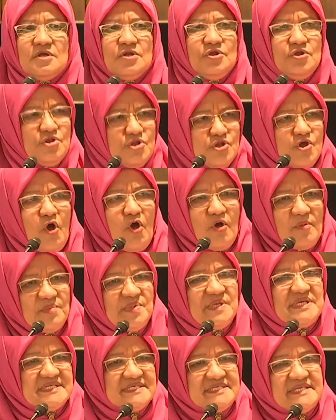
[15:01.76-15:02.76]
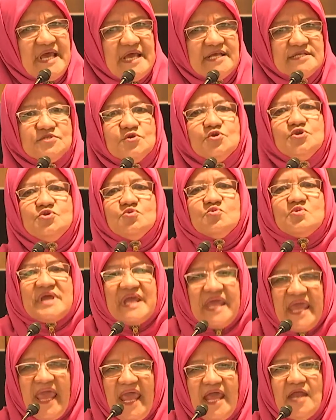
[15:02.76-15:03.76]
No, be sad. So you
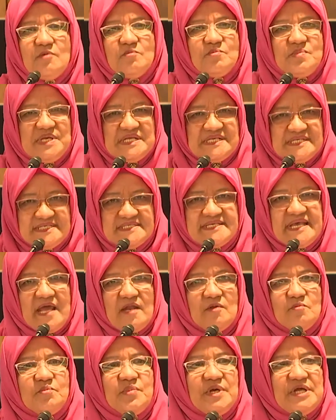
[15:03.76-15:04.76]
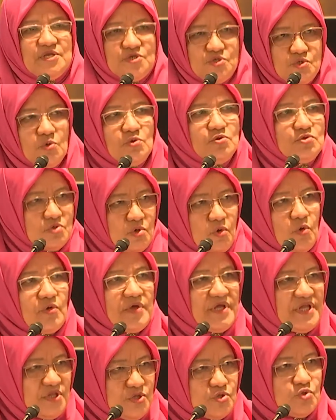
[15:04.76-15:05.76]
can be sad, but don't go
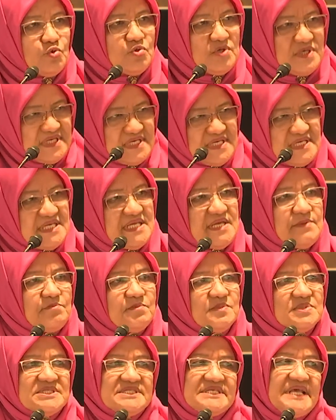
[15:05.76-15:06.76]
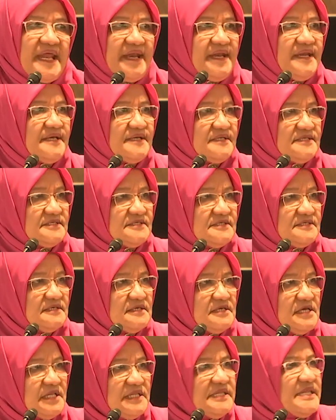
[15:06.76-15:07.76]
into deep sadness
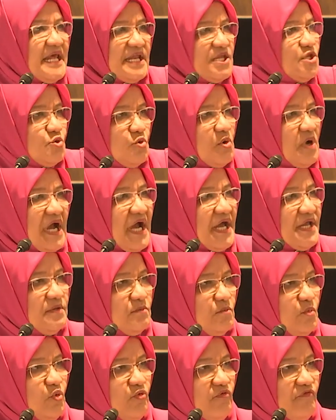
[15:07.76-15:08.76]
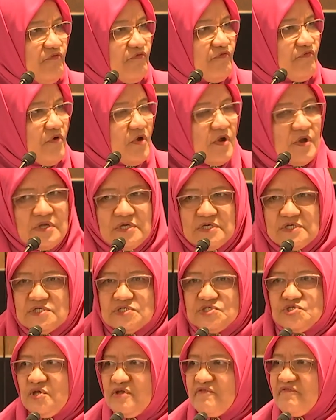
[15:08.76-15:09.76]
that you can't move.
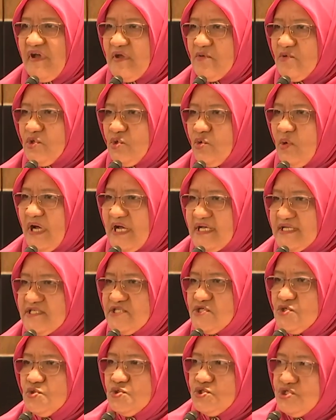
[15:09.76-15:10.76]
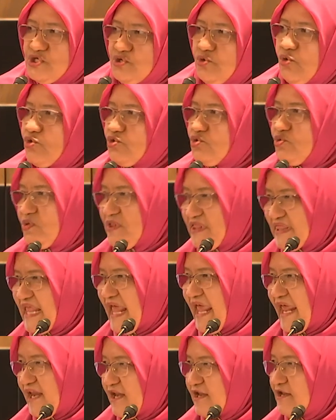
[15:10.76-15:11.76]
So if I were to ask you 0 to
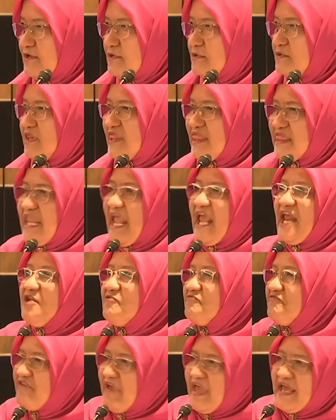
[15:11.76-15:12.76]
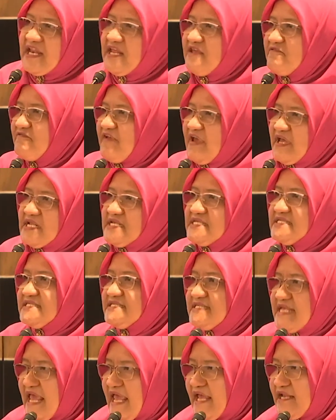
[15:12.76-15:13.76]
10, 10 very, very
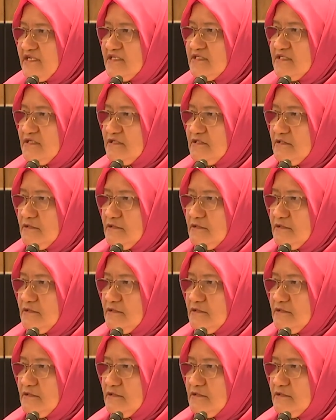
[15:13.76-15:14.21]
sad,